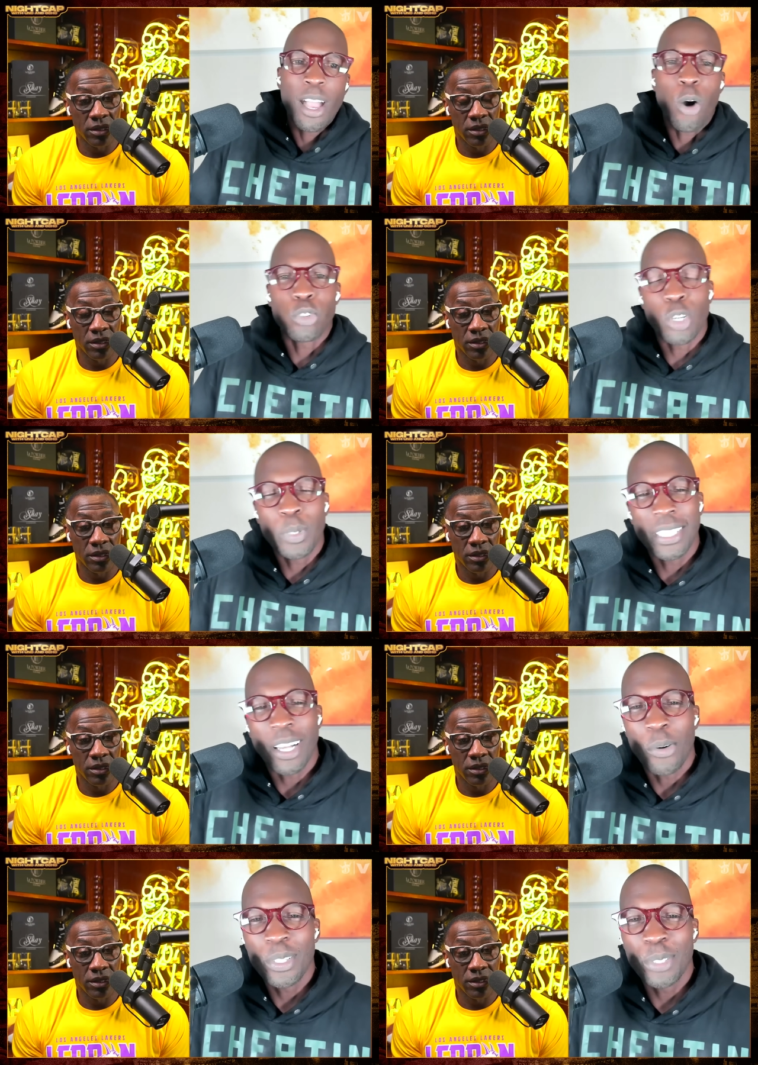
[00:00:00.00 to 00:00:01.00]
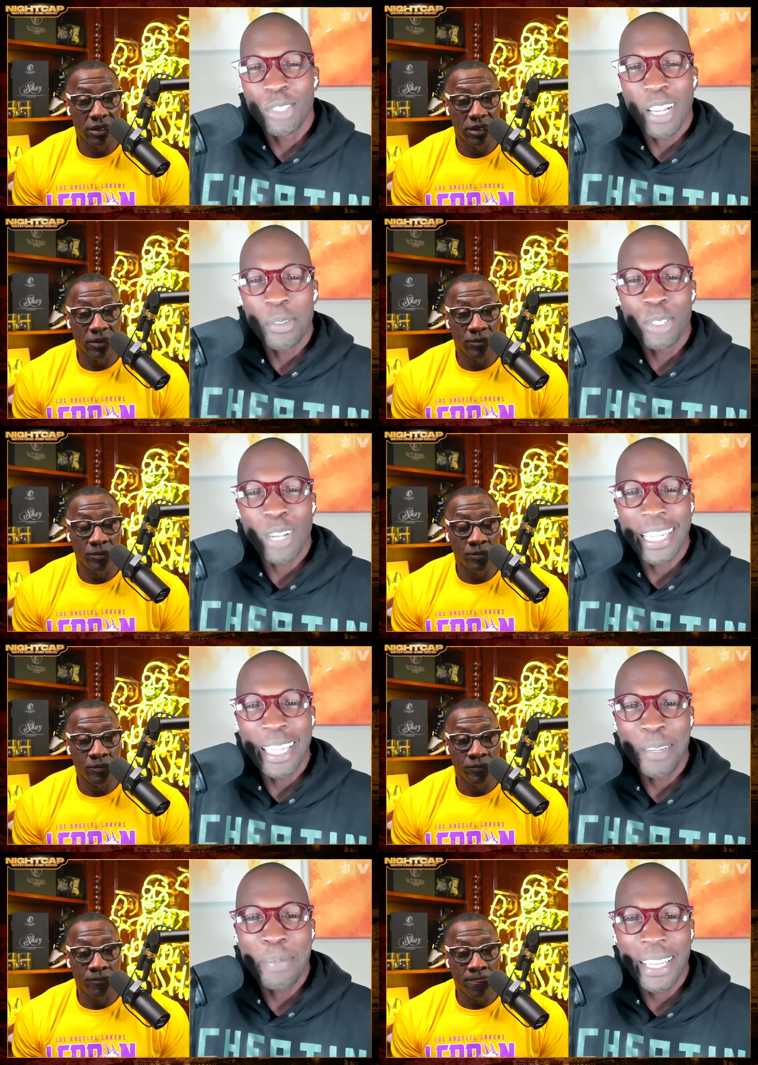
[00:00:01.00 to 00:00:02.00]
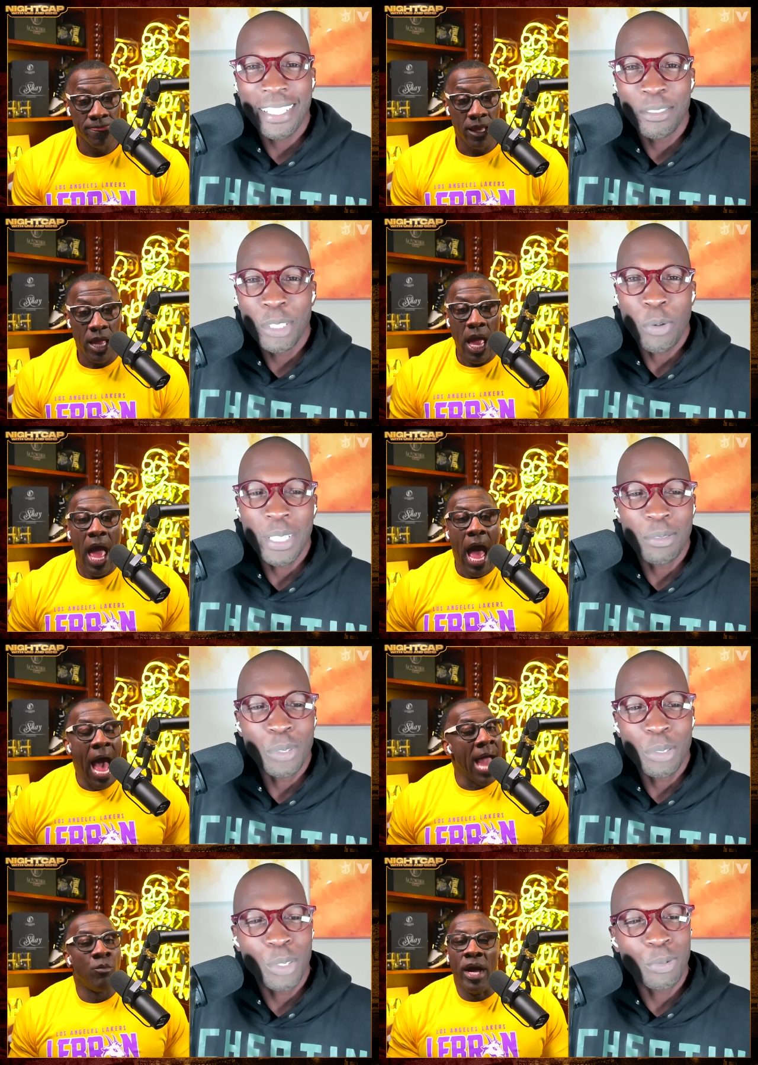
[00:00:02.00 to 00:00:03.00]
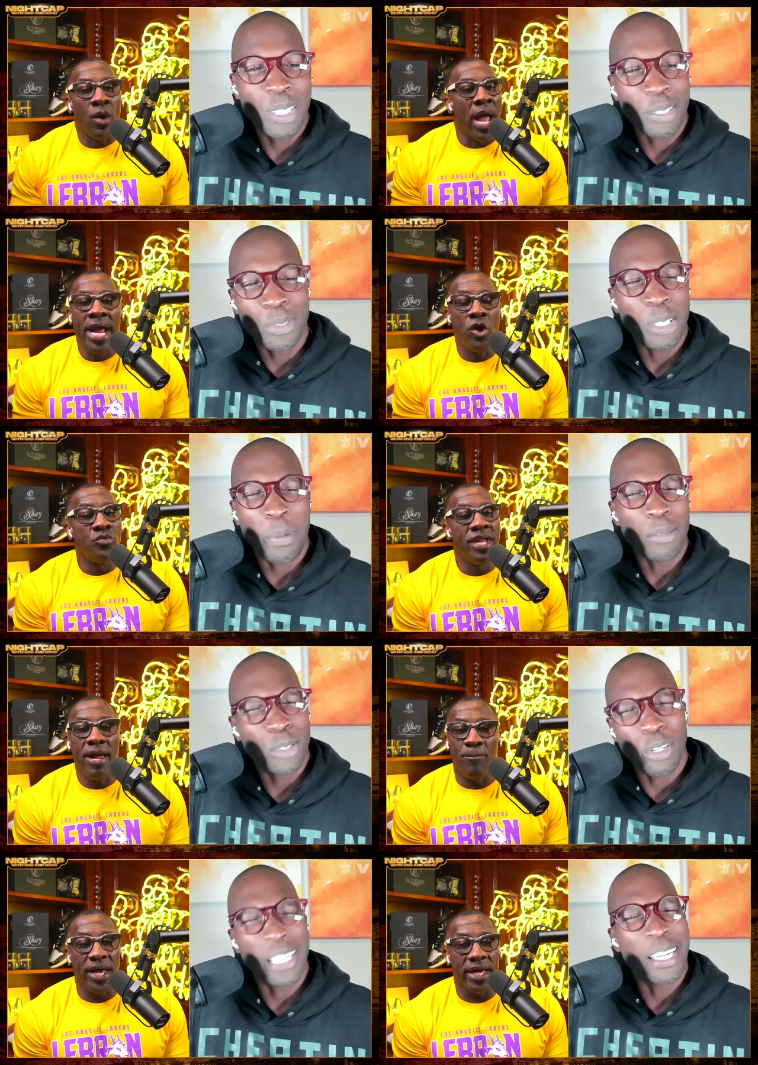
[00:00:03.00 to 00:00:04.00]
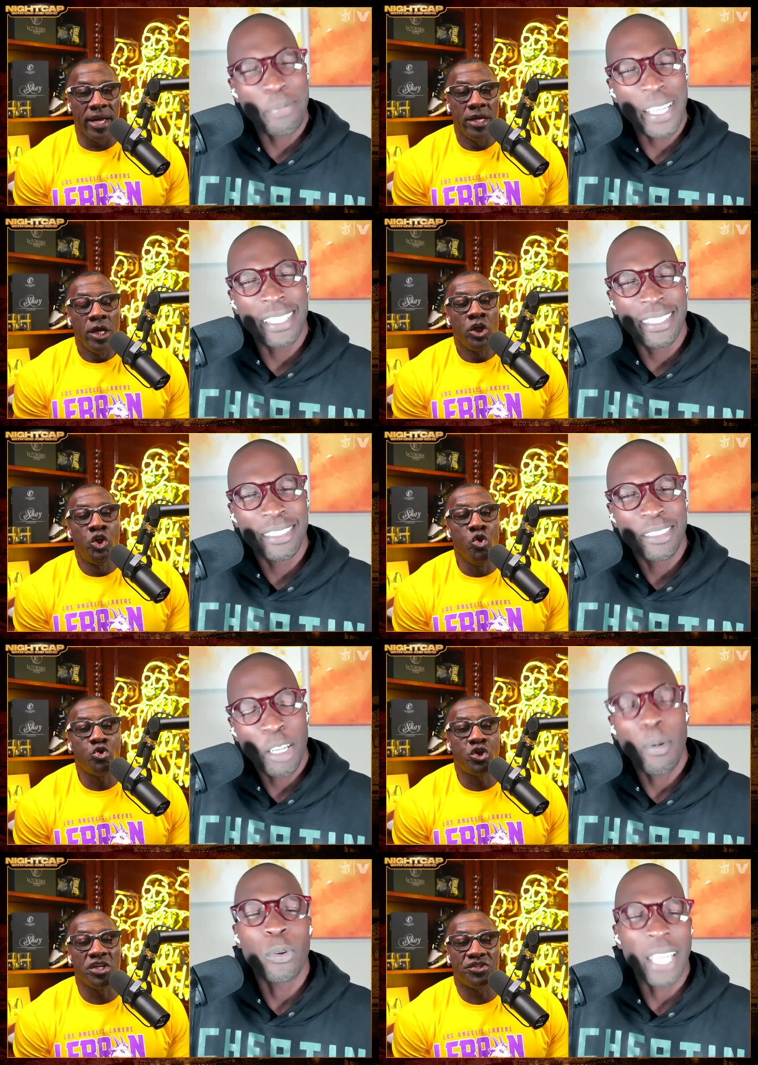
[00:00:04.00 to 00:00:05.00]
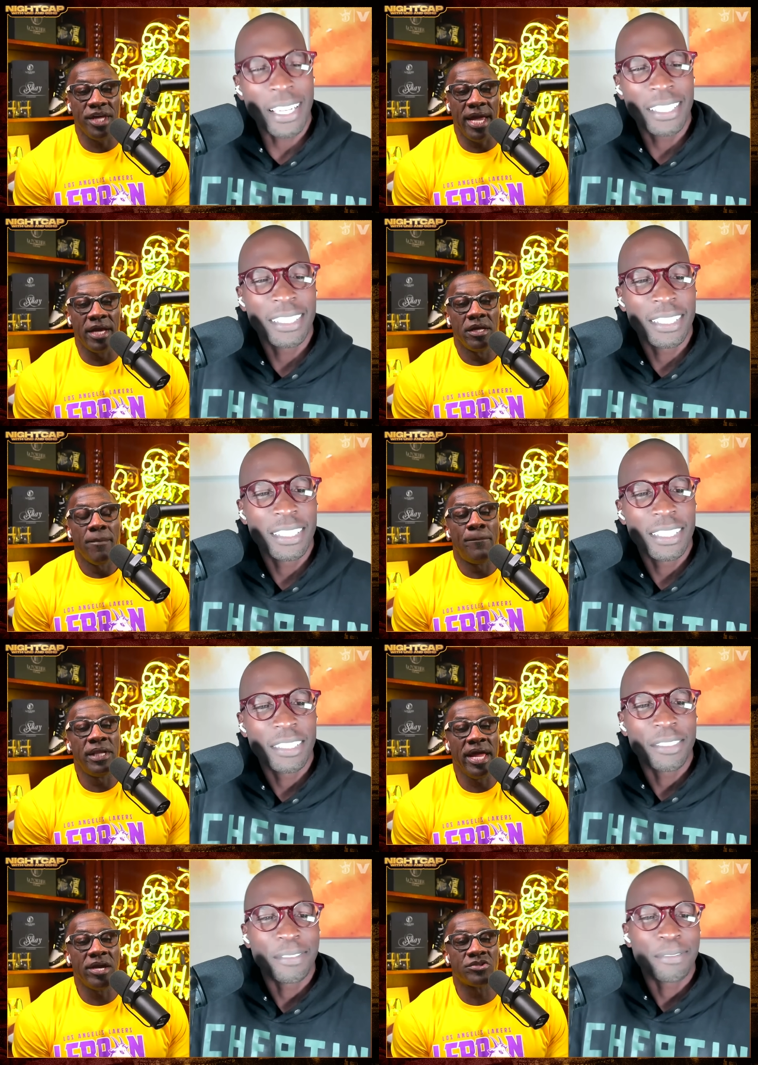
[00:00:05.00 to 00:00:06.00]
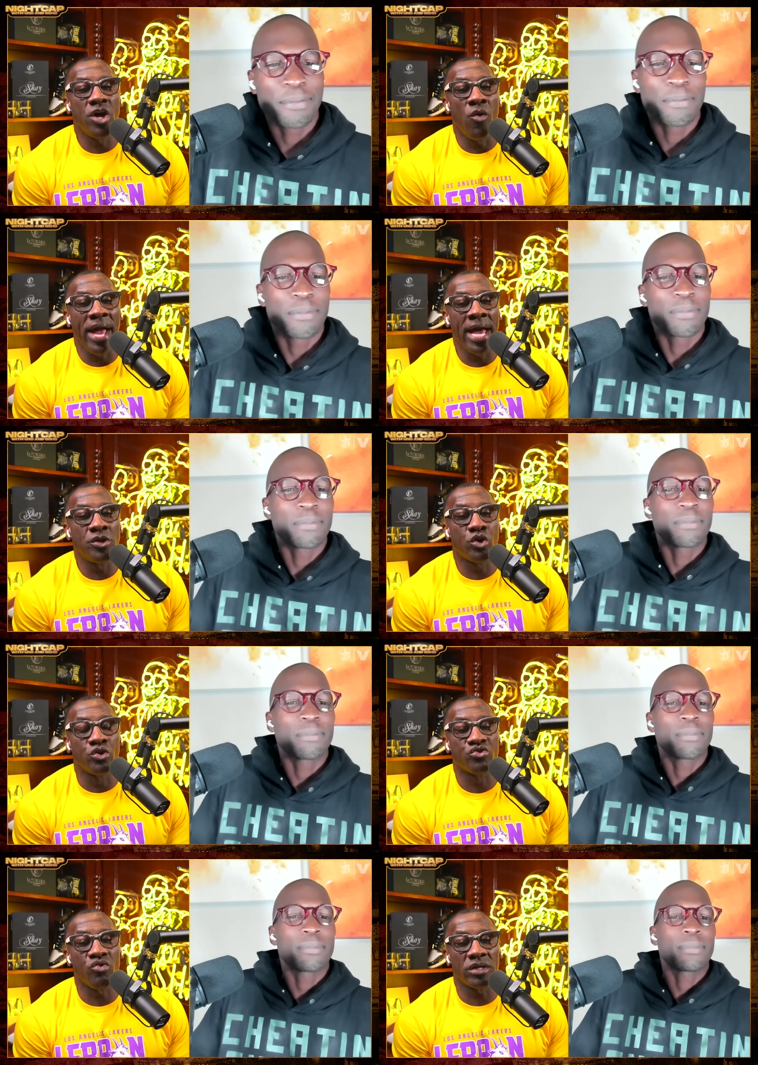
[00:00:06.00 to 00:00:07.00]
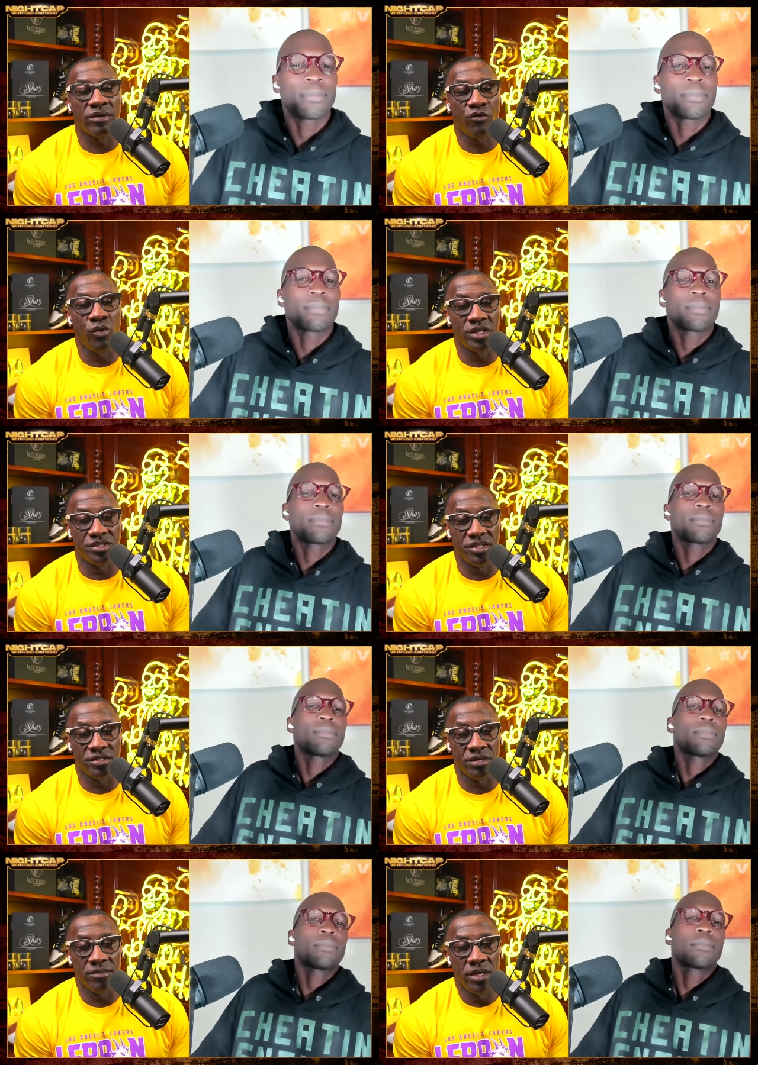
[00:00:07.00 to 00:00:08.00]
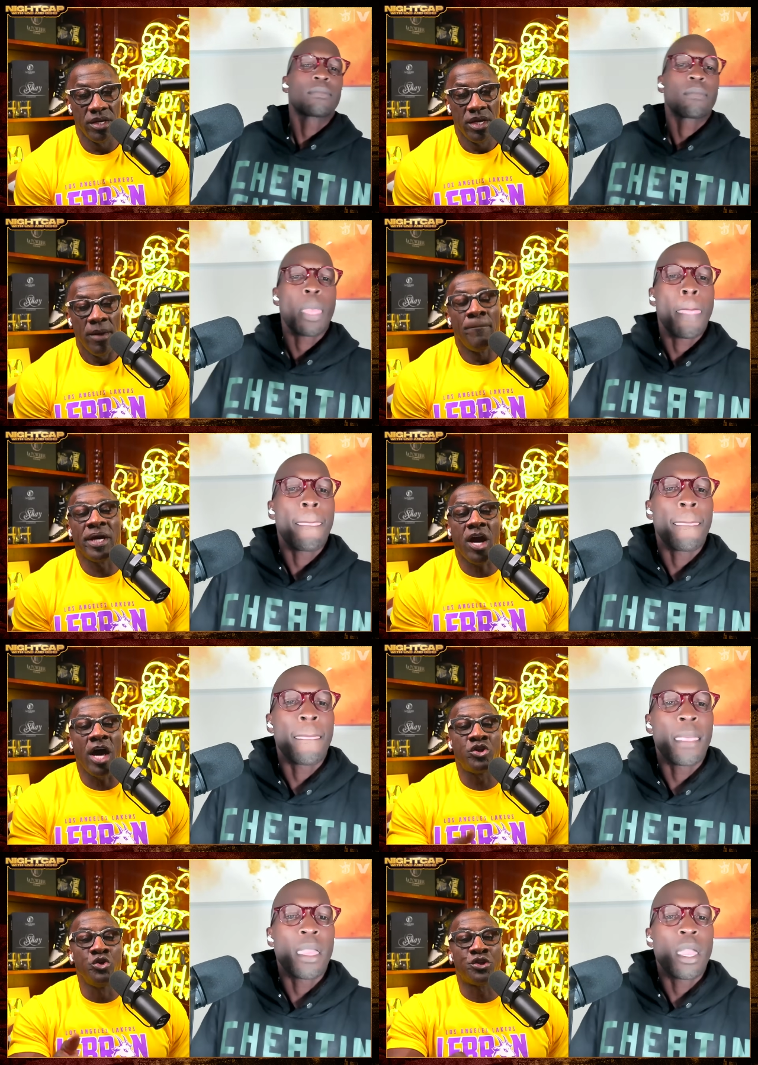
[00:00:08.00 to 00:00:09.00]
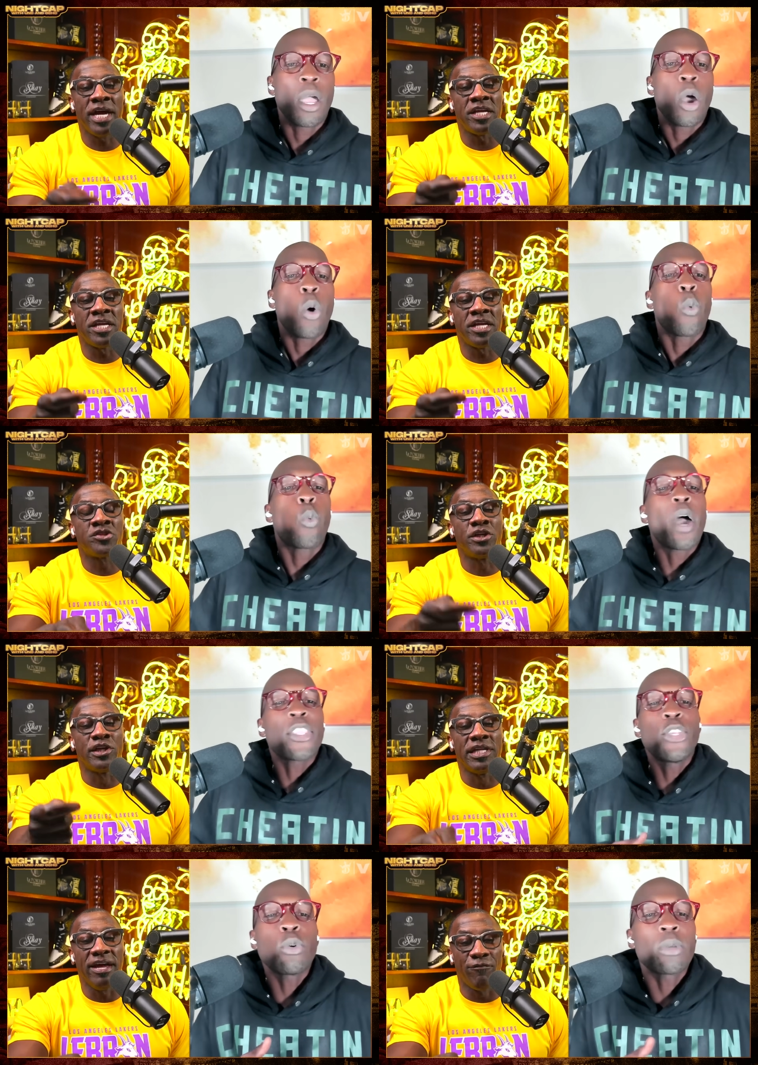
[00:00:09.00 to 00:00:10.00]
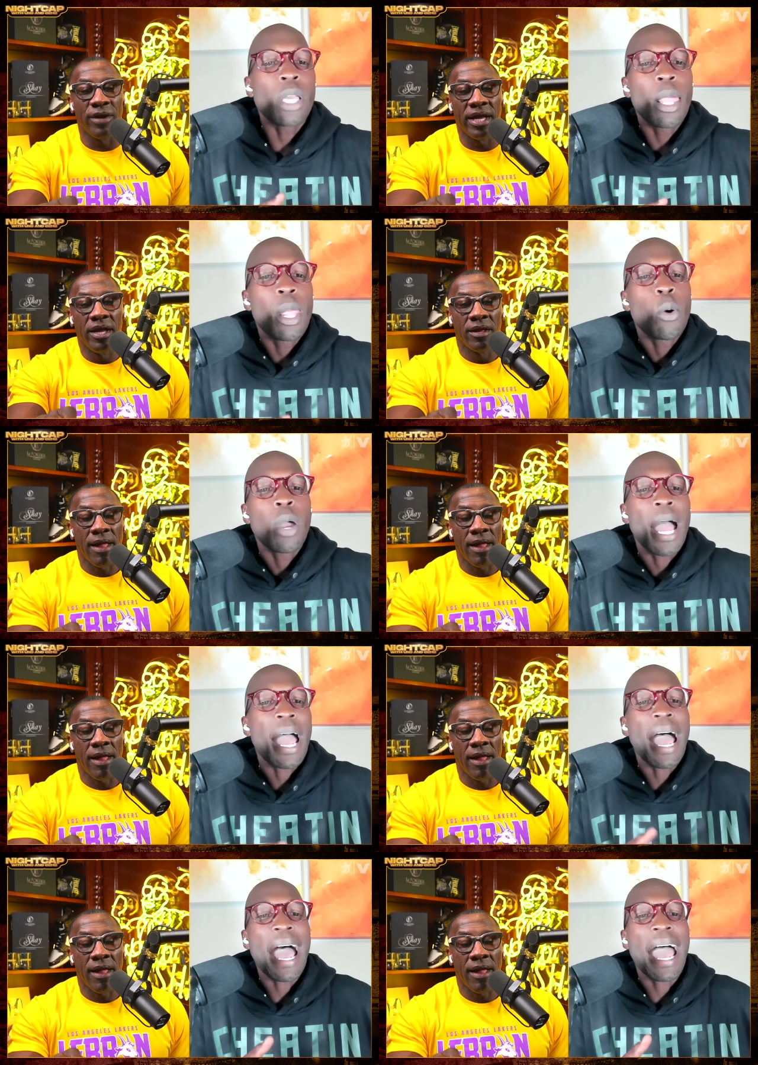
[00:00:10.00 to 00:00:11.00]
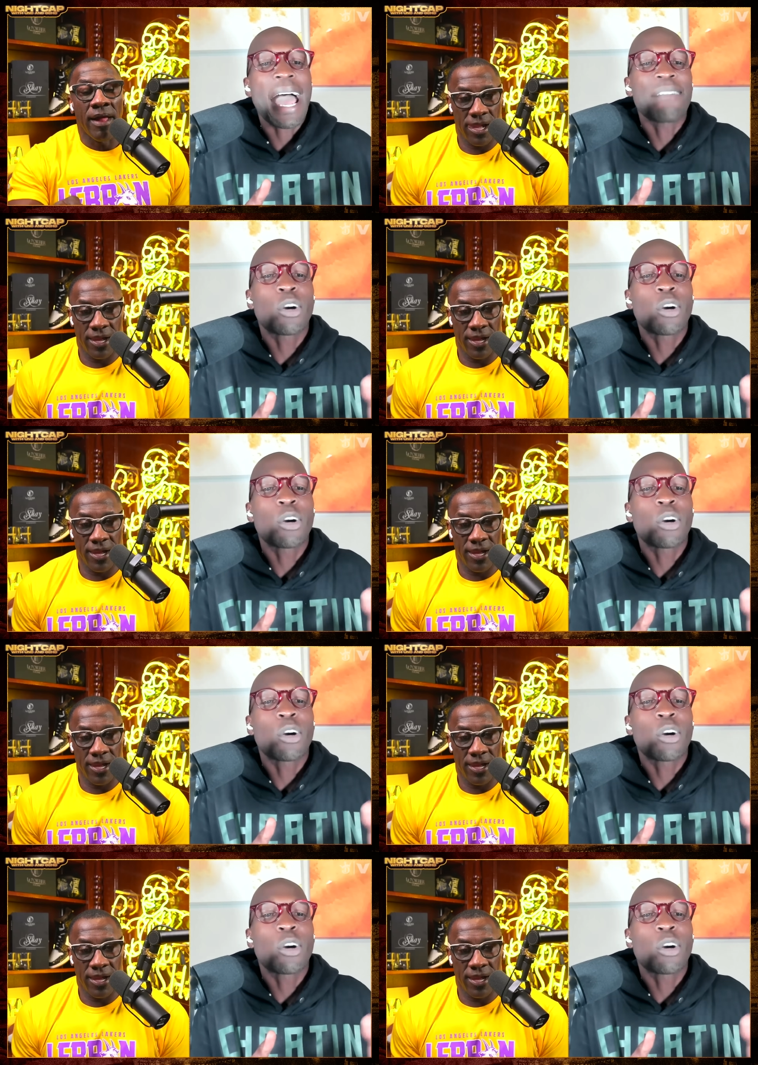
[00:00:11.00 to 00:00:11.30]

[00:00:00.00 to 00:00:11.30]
Speaker 1: Oh, so we oh we, we try we trying to nitpick. We thought we, we, we ain't no nitpicking. Nitpick? You just on, said man.
Speaker 2: players don't handle constructive criticism because you said the delivery. Well, you, I have a